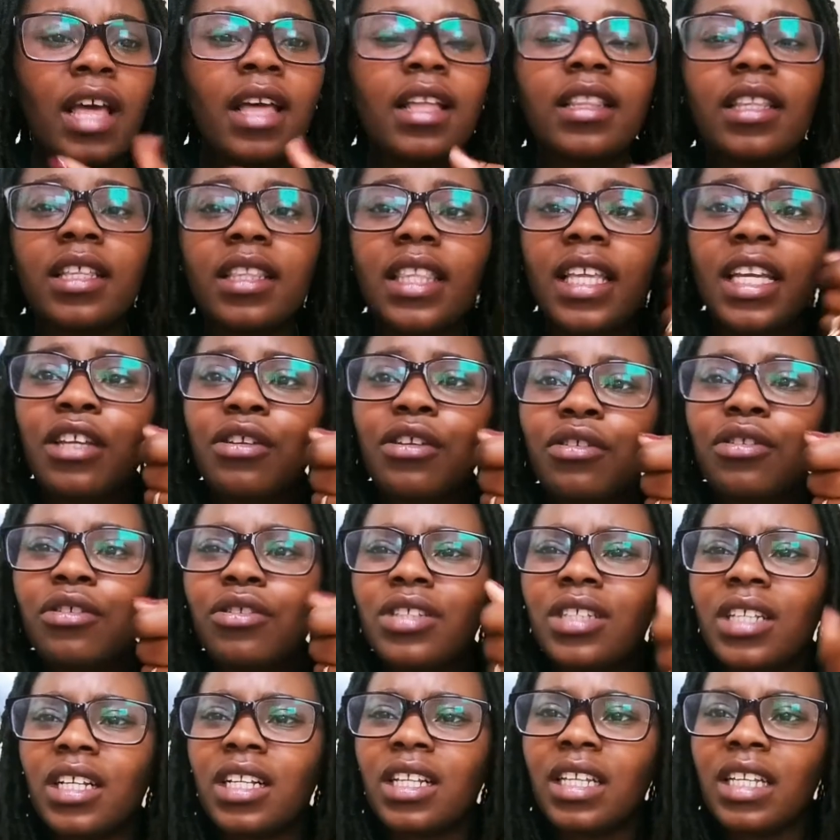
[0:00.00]
the thing you use
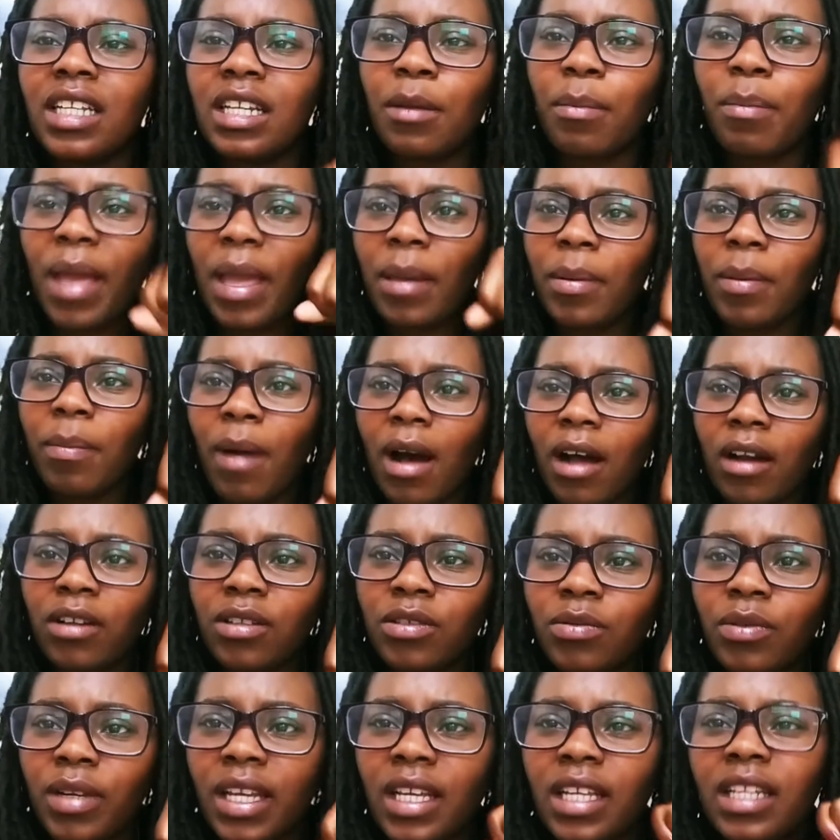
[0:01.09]
to clean the baby bottles with.